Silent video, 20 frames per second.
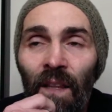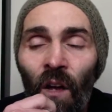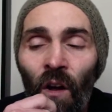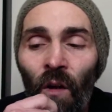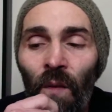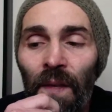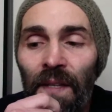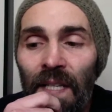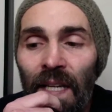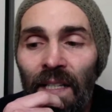
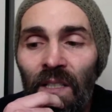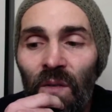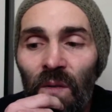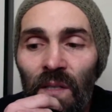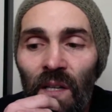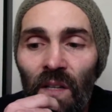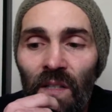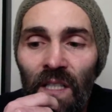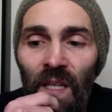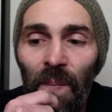no, the test
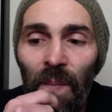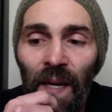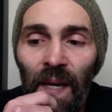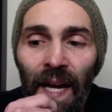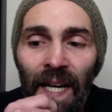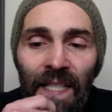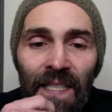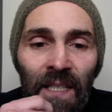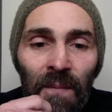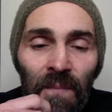results can be
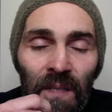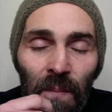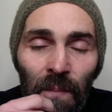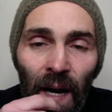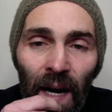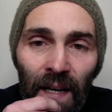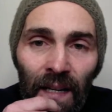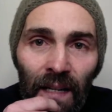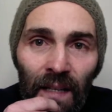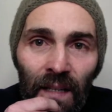
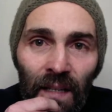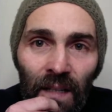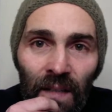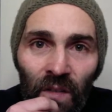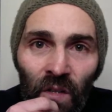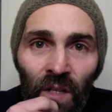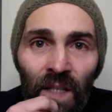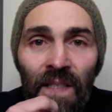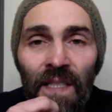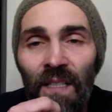asymptomatic.
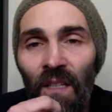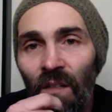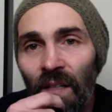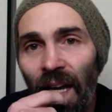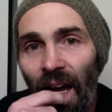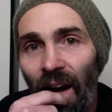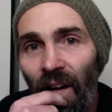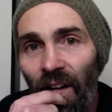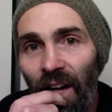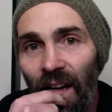You can still
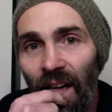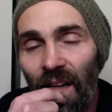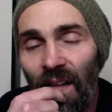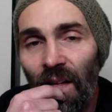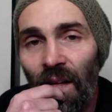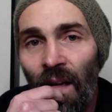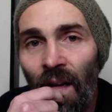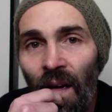carry it.